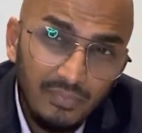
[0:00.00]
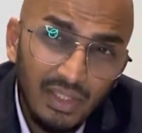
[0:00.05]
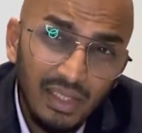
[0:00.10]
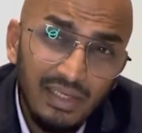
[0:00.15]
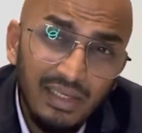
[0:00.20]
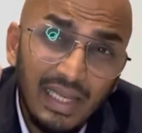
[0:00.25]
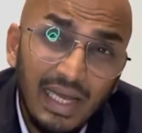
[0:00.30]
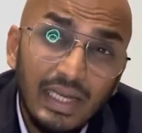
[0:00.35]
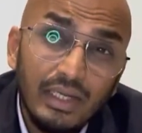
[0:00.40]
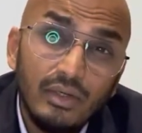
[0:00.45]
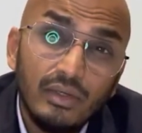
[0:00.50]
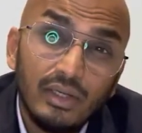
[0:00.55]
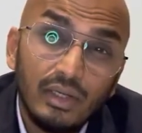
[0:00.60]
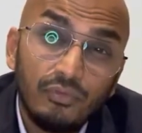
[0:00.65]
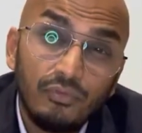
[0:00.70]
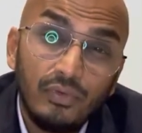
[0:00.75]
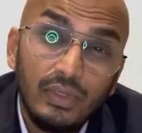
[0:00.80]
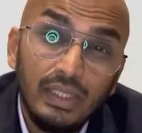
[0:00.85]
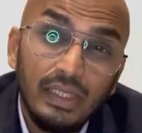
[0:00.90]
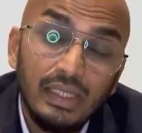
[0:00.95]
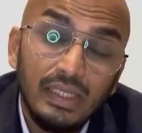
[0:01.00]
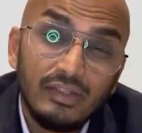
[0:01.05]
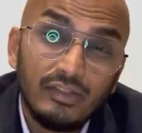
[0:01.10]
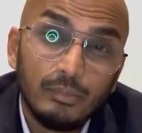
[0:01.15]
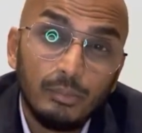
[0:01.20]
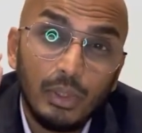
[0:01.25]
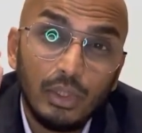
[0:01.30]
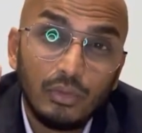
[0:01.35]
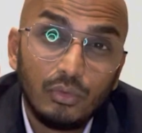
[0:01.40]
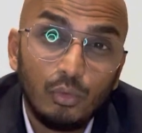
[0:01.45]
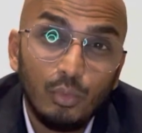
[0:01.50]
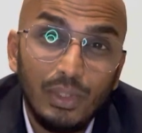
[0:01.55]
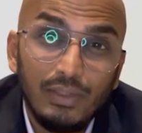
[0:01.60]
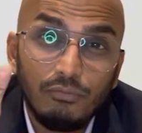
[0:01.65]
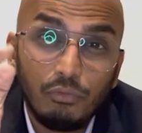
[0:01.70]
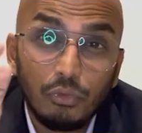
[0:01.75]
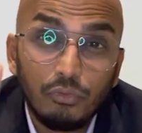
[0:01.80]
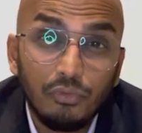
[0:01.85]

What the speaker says: Land, roughly, it's about 12 to